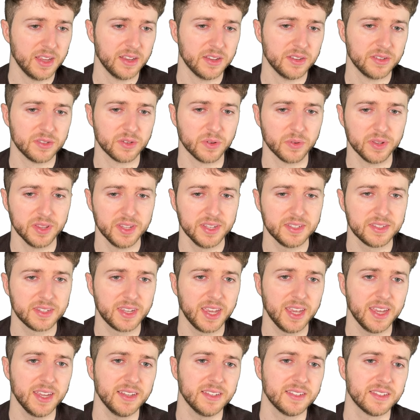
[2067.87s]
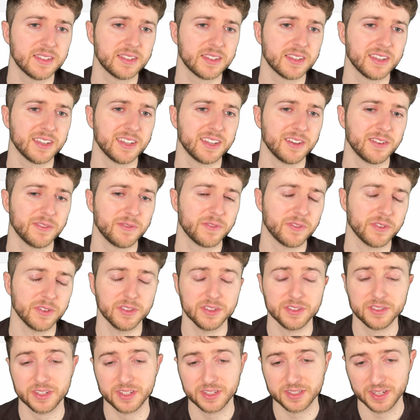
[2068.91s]
So in this case, for
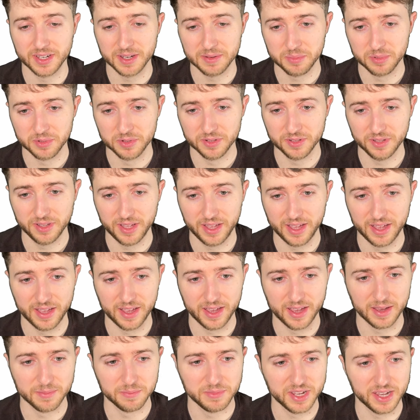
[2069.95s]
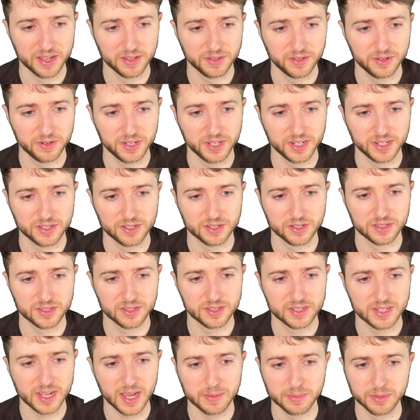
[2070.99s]
this example, I'm downloading just the
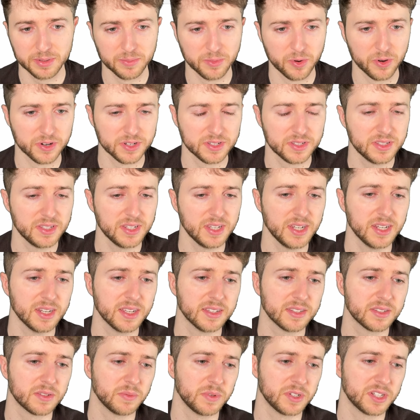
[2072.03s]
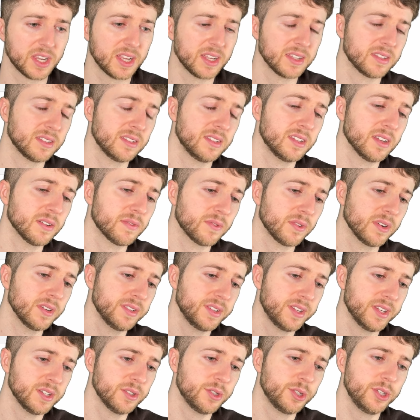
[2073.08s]
Tabulae Sinus, which has different
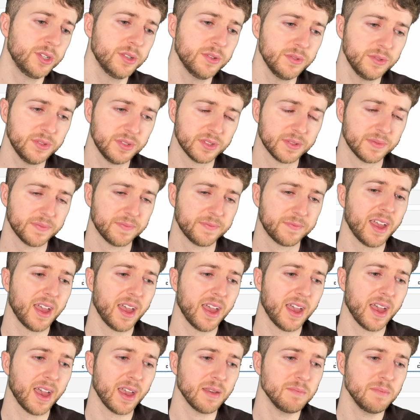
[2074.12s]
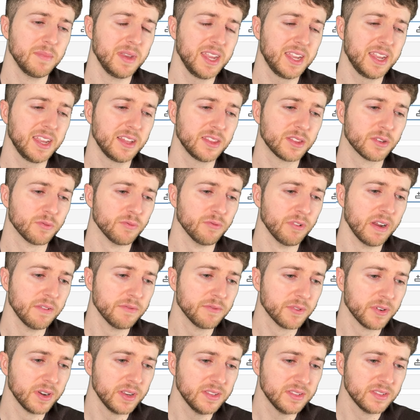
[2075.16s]
tissues. I'm making the
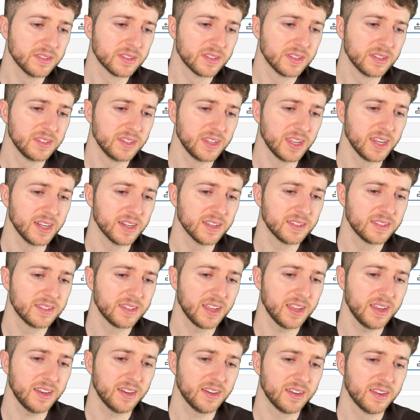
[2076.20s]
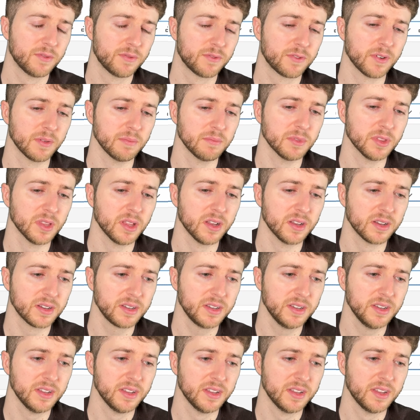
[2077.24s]
reference dataset from
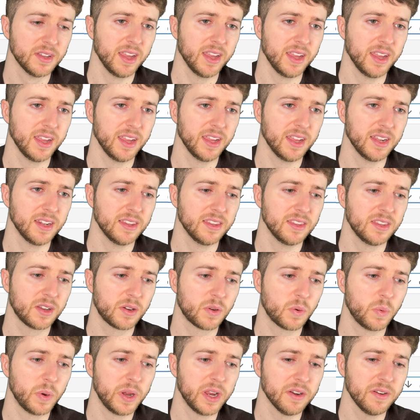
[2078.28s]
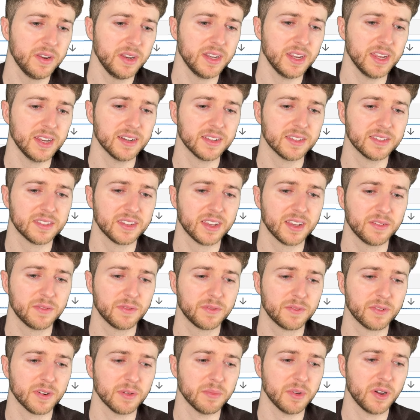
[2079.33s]
lung and the query dataset
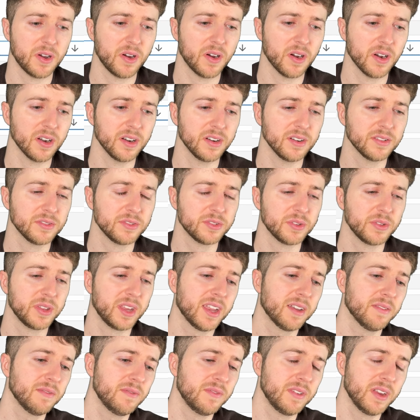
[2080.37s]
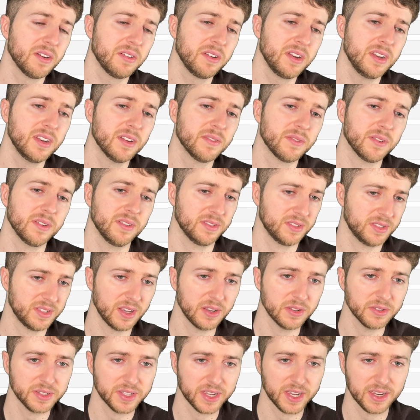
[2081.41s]
from heart. So they have very different
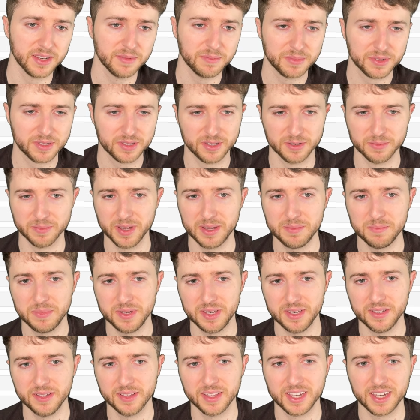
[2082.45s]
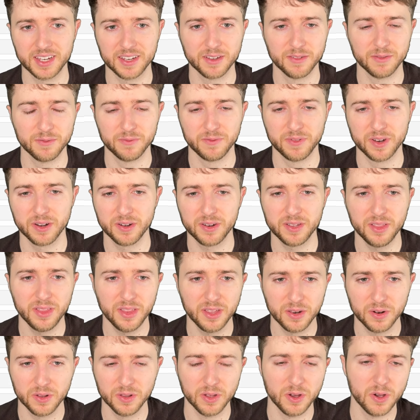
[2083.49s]
cell types. There might be like very
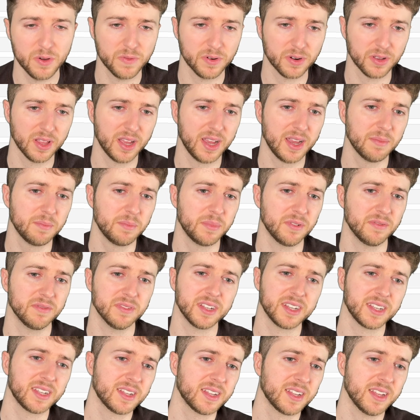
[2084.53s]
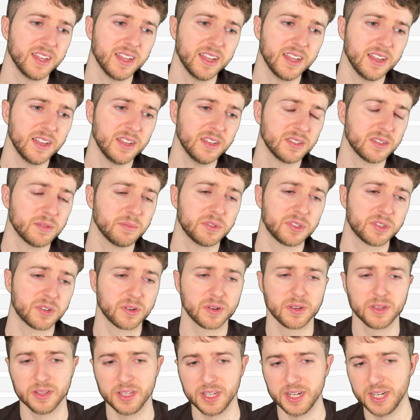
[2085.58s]
little overlap of like some
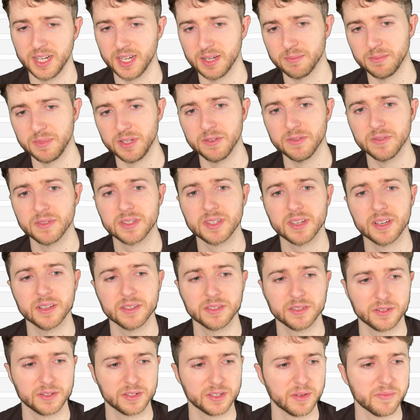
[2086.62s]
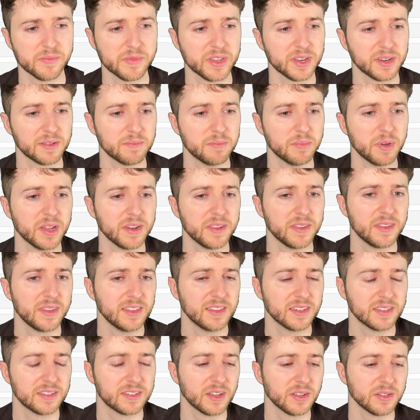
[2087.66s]
circulating immune cells or something, but
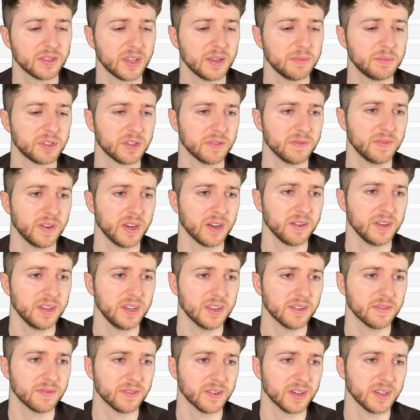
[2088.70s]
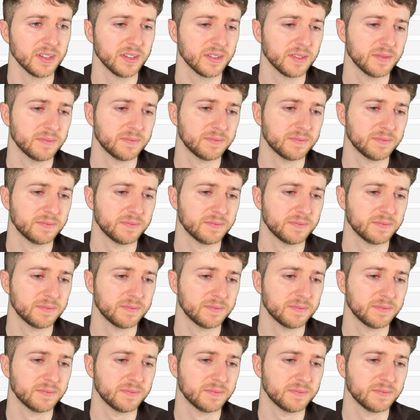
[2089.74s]
the cell types are very different.